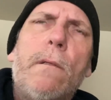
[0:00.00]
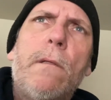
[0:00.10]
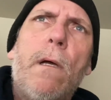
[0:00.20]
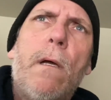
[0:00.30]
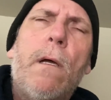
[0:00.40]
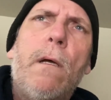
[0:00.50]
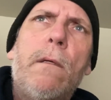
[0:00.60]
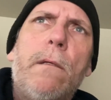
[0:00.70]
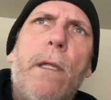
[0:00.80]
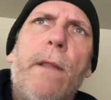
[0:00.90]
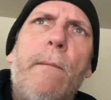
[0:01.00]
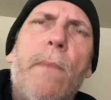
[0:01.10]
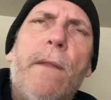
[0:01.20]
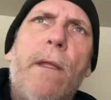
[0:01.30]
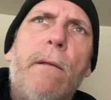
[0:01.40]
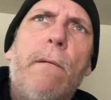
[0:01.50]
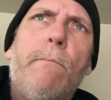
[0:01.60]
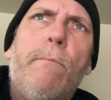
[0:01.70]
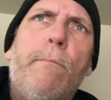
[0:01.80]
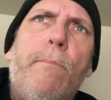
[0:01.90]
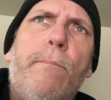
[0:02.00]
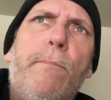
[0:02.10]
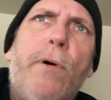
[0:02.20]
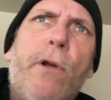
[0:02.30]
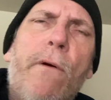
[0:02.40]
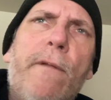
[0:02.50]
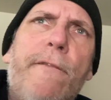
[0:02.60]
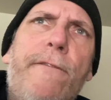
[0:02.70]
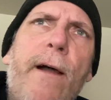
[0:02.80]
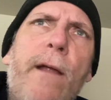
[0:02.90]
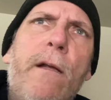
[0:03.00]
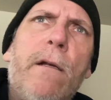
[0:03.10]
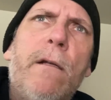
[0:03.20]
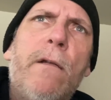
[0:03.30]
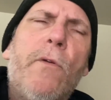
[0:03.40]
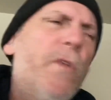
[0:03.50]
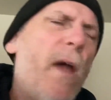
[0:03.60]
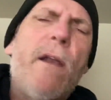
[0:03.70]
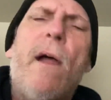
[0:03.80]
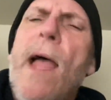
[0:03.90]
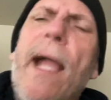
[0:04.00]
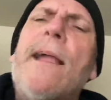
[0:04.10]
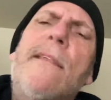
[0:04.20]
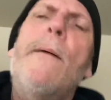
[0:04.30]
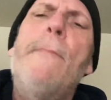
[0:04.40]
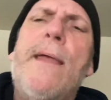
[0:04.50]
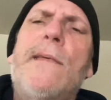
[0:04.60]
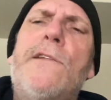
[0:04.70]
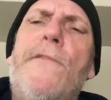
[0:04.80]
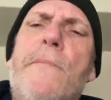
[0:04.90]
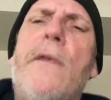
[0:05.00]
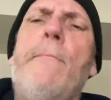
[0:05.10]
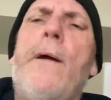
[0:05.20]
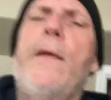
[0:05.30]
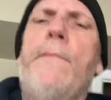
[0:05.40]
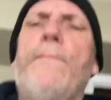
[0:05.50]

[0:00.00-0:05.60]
uh, and then, and then put it over the fire and, or, I don't know, I got some message from somebody.